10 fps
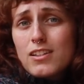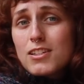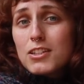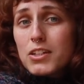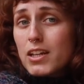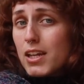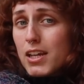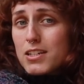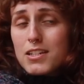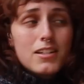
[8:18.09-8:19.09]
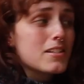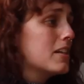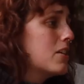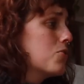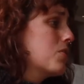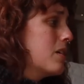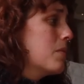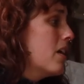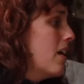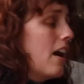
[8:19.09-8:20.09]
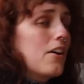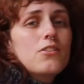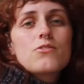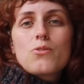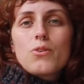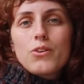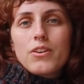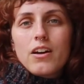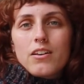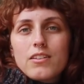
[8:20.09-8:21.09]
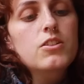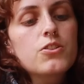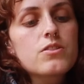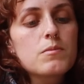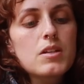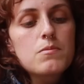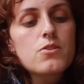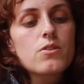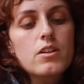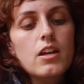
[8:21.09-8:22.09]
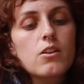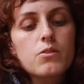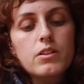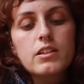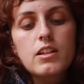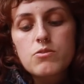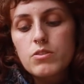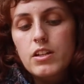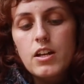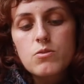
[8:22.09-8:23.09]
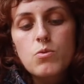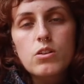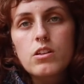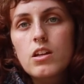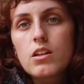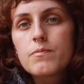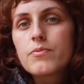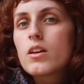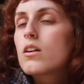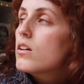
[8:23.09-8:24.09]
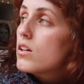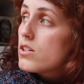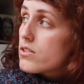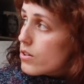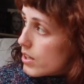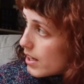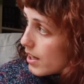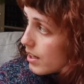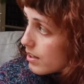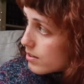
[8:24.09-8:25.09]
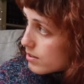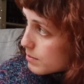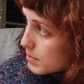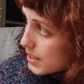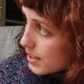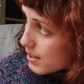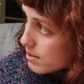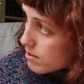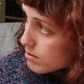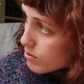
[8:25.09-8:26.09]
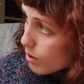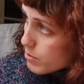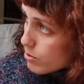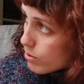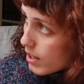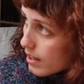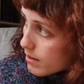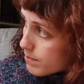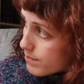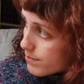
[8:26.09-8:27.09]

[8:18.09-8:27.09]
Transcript: Is it looking neat, nice and neat? How do you store your yarn? You know, sometimes you can get acrylic that's really nice quality. Doggy, please stop talking.